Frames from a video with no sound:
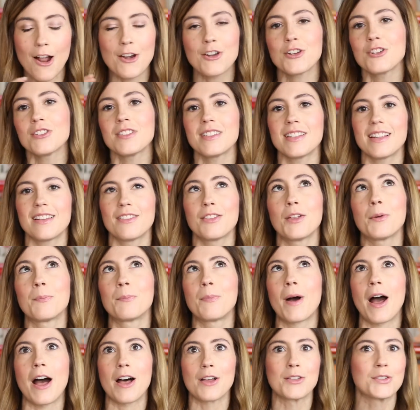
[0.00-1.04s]
understand the
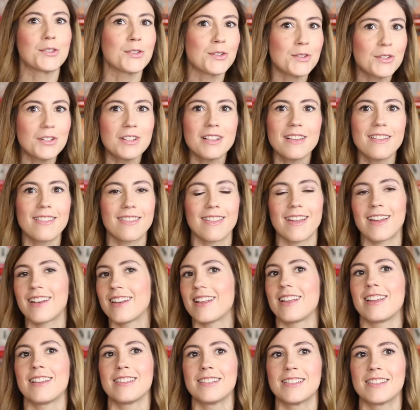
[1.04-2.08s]
puzzle
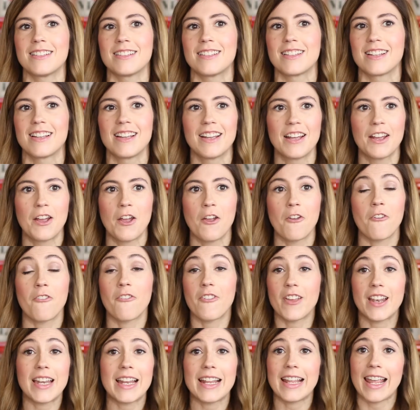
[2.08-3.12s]
that is
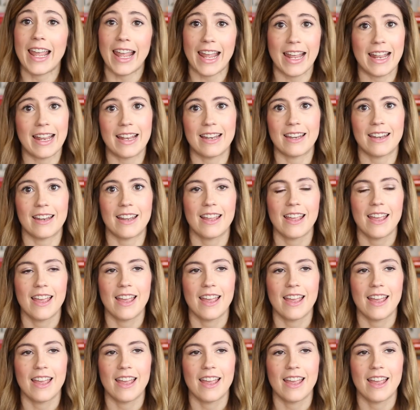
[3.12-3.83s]
fitting in,